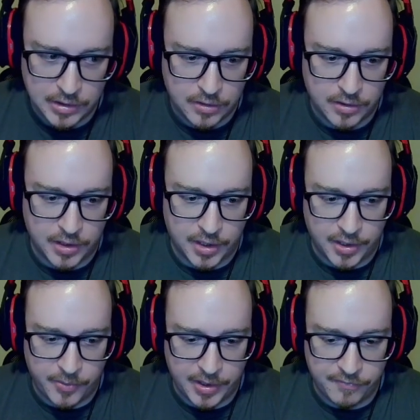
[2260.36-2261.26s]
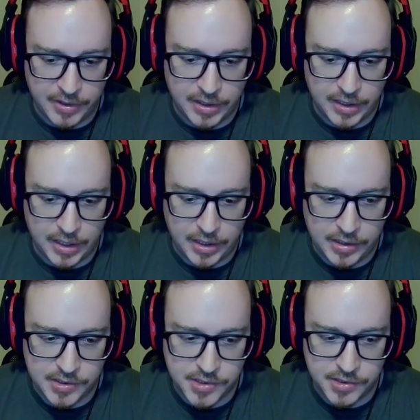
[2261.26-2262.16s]
And now we have the
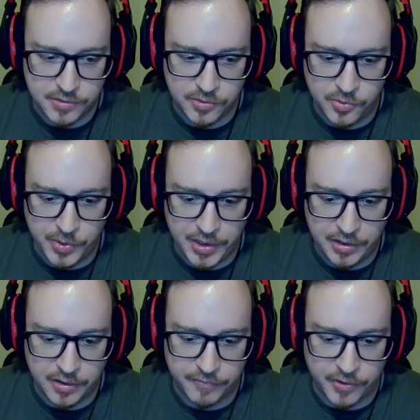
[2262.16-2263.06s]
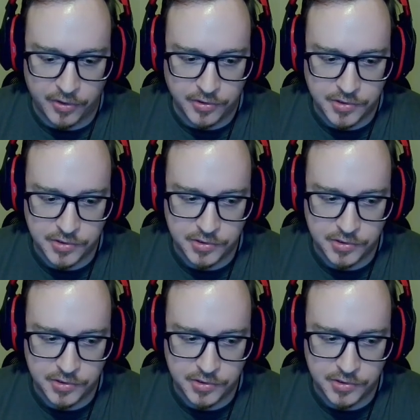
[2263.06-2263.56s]
ace queen of hearts.